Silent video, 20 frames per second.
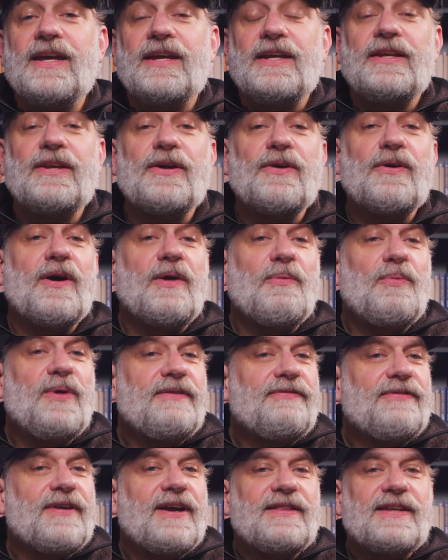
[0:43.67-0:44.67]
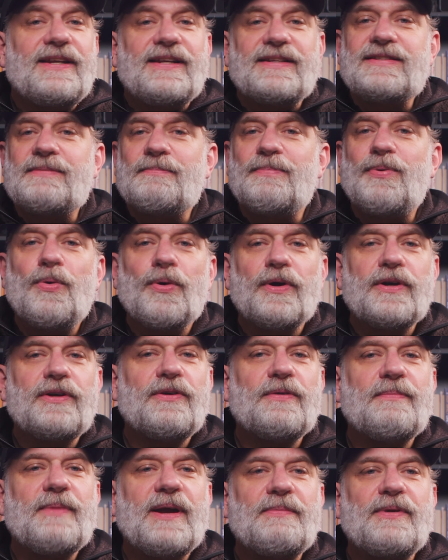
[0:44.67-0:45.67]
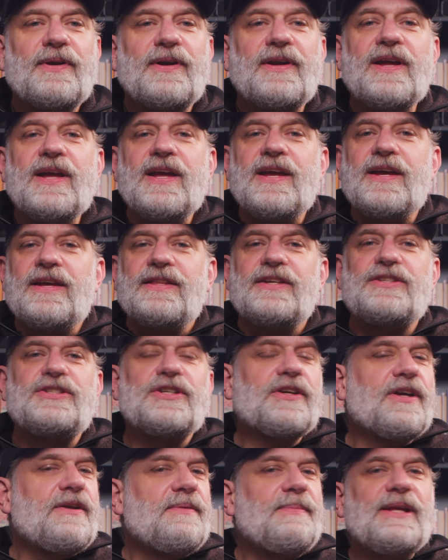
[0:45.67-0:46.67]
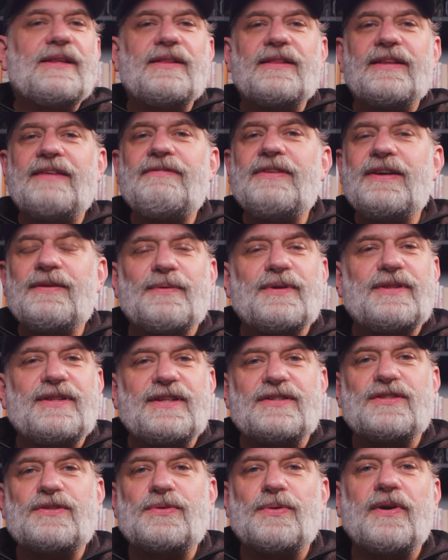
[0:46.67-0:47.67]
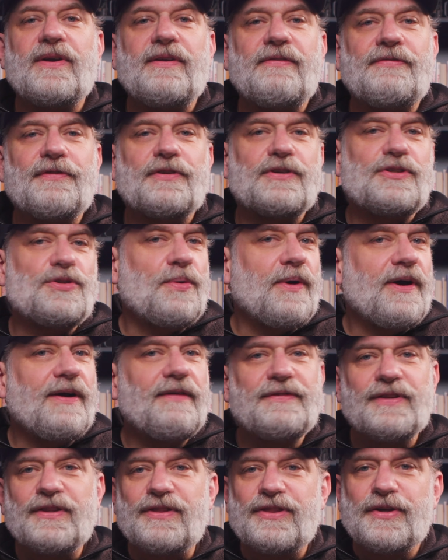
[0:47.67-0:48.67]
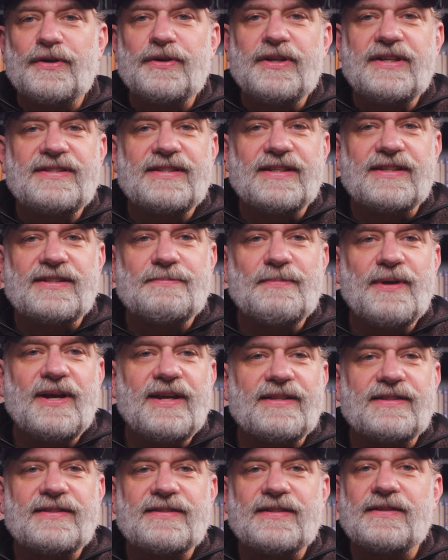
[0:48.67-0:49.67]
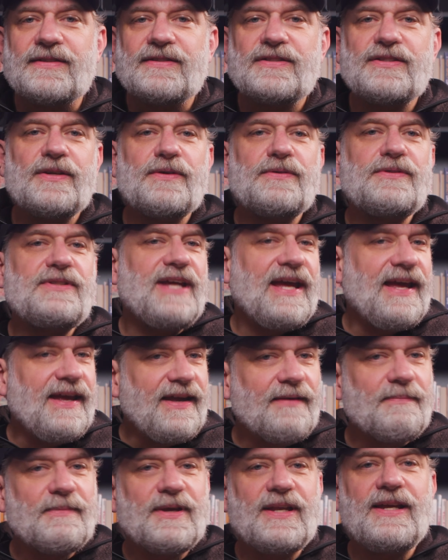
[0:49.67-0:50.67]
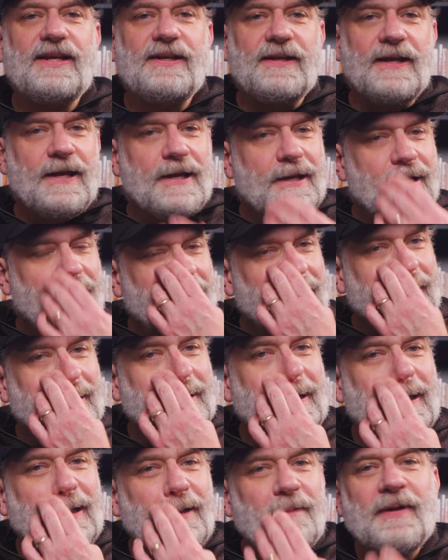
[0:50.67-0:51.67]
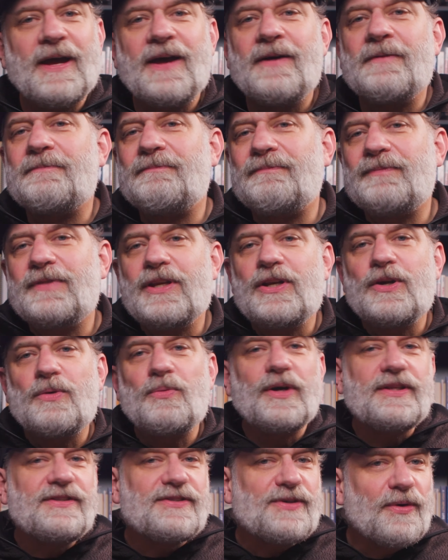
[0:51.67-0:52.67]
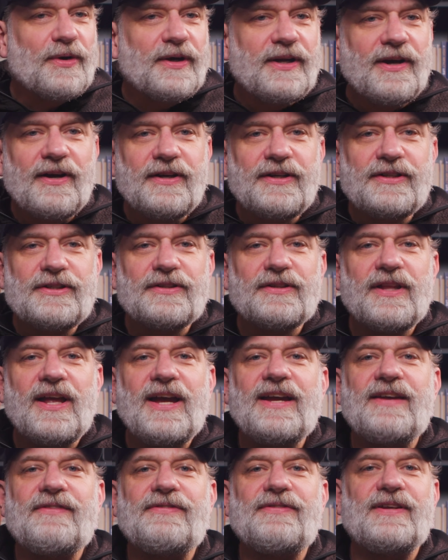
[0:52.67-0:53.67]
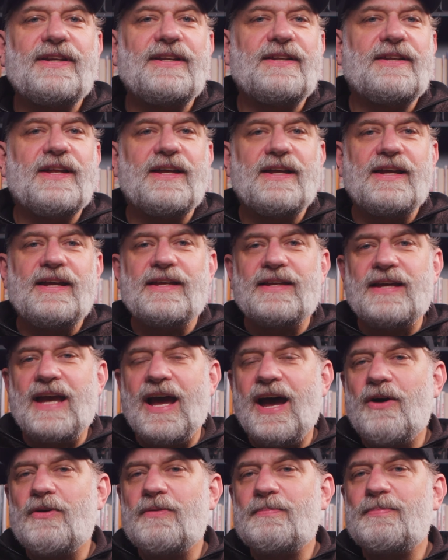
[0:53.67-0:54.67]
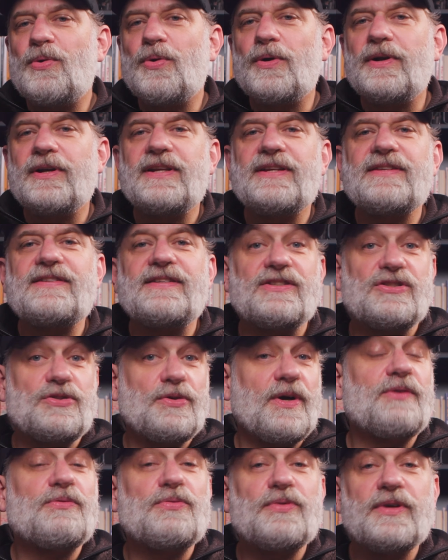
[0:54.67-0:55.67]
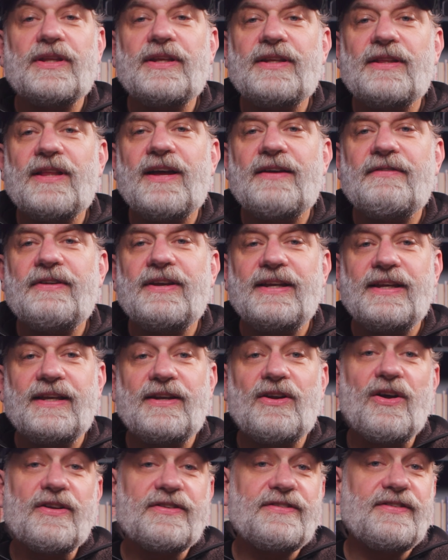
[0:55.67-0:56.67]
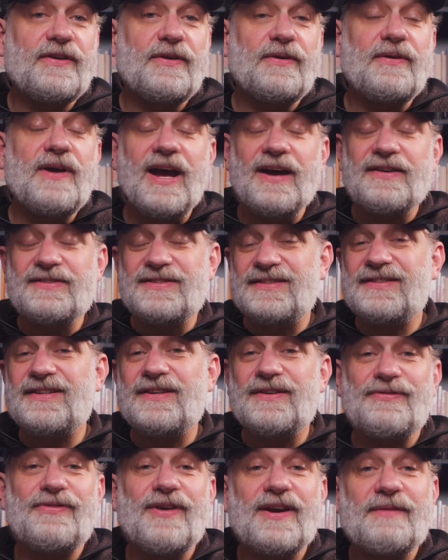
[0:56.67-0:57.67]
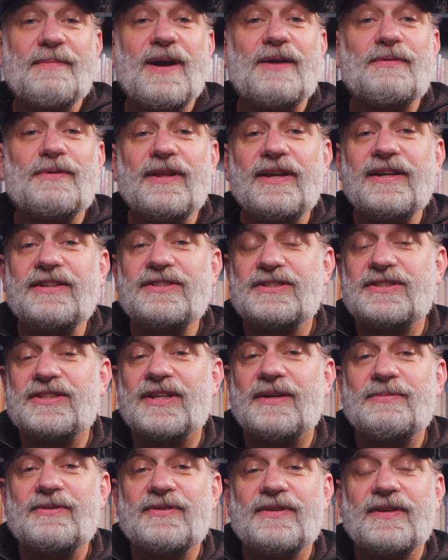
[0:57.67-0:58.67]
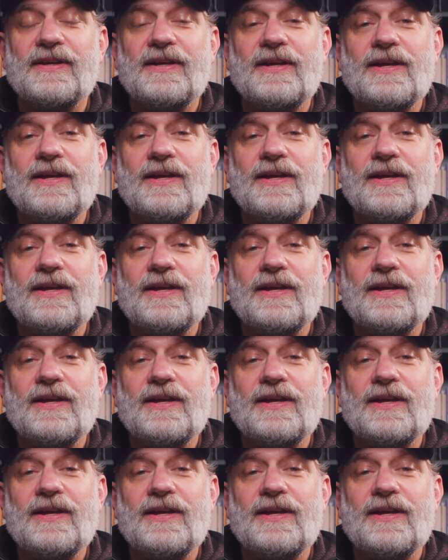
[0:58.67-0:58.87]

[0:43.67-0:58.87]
You know, we found that it's important to remember that you're going to be living with this story for 12 to 36 months. So take a minute and think about, what's going on in your life and how important is this? Do I really love it? And also, how's this going to affect my relationships?